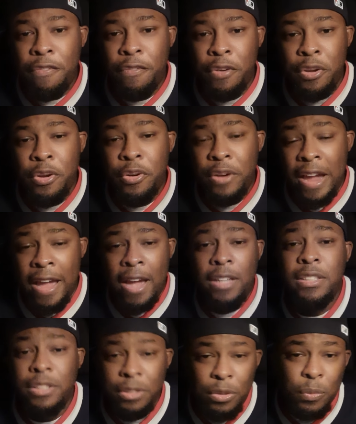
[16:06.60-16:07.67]
your
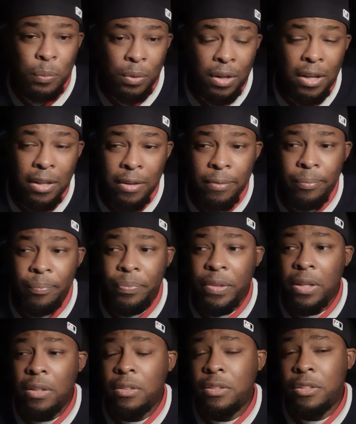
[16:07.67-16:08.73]
actions. 1.
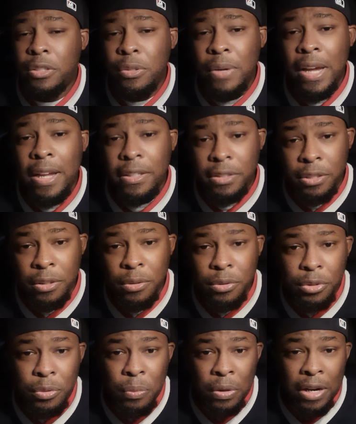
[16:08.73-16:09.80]
2, I had
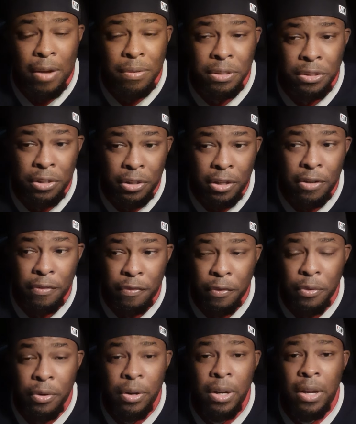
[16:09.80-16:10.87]
told you what I was looking
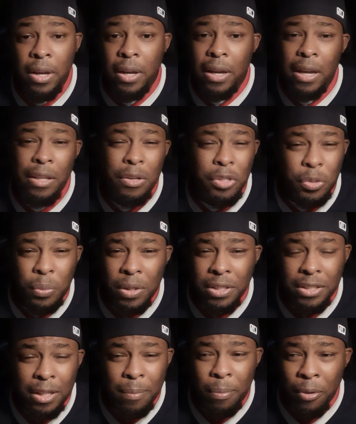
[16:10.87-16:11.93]
for, and you
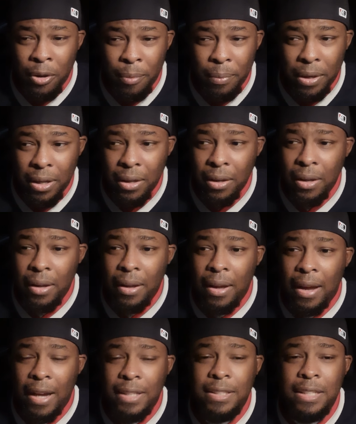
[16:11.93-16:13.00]
switched up on me.
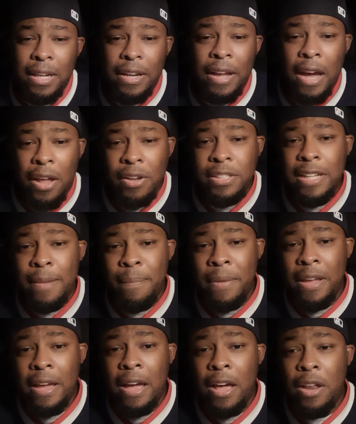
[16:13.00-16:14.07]
I said, how
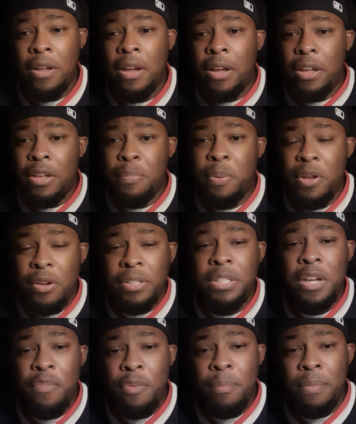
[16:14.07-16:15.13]
you put
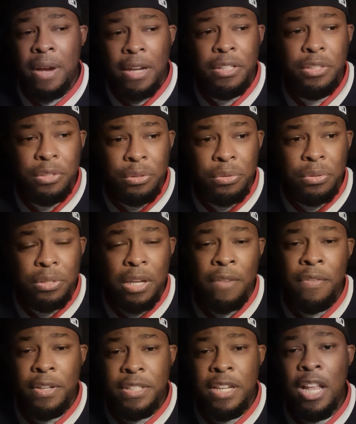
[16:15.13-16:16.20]
yourself in my shoes? If
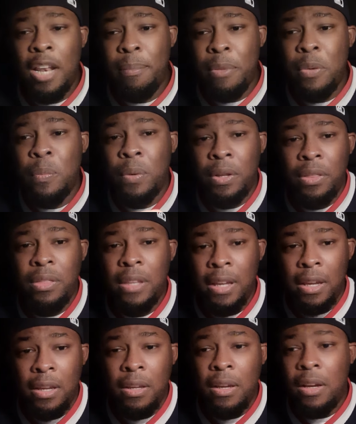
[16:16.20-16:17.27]
you're telling me one
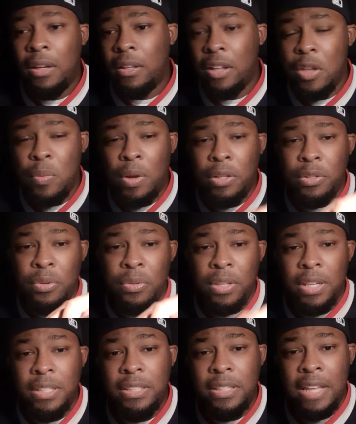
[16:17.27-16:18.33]
thing, that you want to do
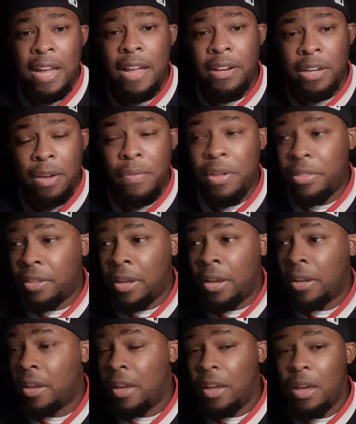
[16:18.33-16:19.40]
this, that, and
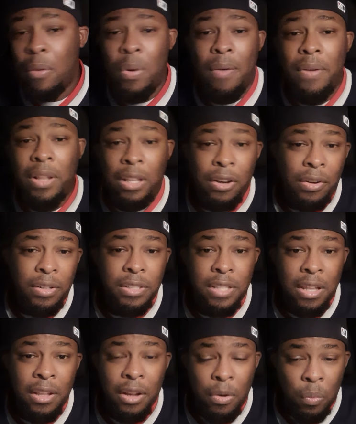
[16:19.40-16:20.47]
everything, and we have a clear
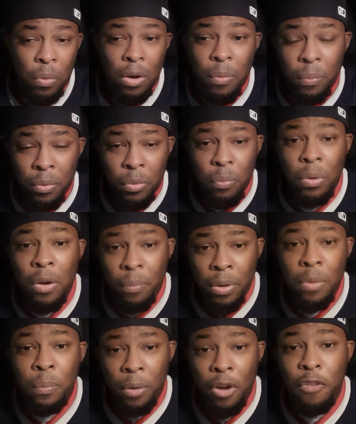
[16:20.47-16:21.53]
understanding on what we
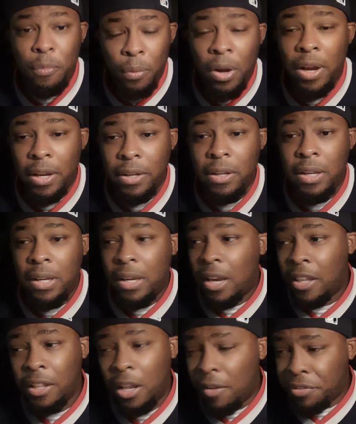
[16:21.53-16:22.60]
both want,
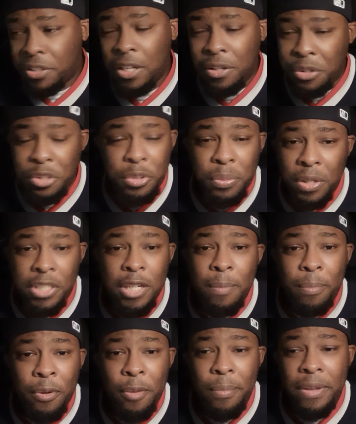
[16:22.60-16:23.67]
and all of a sudden you switch
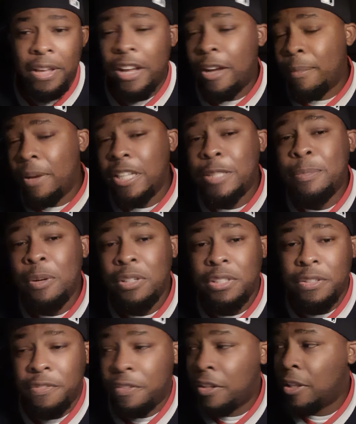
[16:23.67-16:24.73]
up on me, how am I supposed
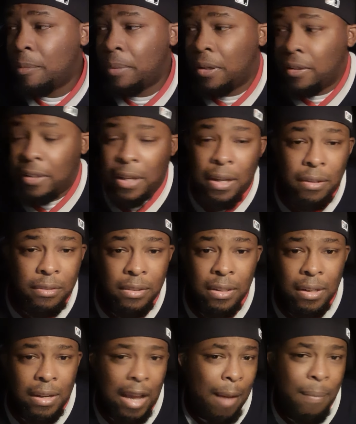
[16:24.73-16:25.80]
to feel about that?
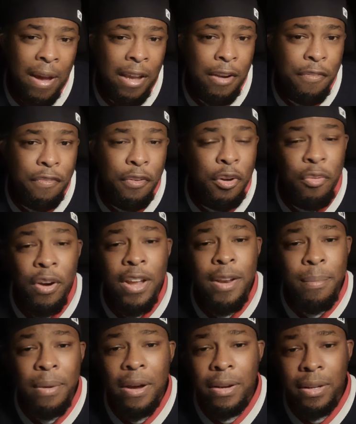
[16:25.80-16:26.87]
I'm not going to feel great
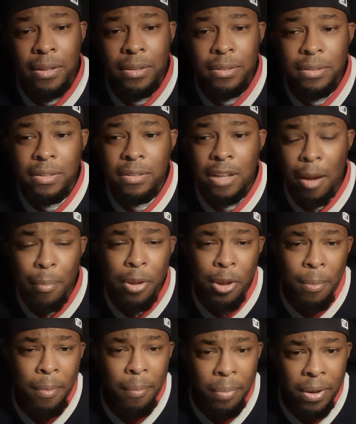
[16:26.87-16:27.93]
about it. I'm a
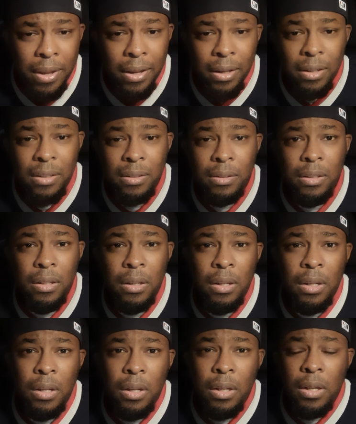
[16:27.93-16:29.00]
human being.
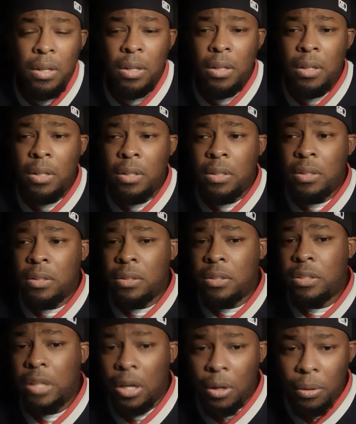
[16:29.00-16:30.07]

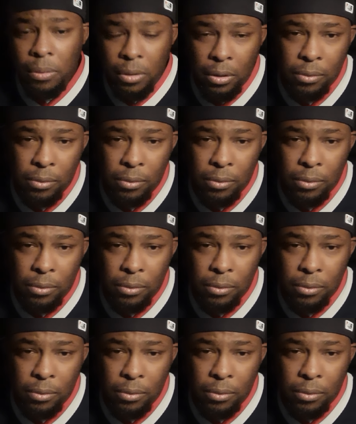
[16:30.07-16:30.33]
So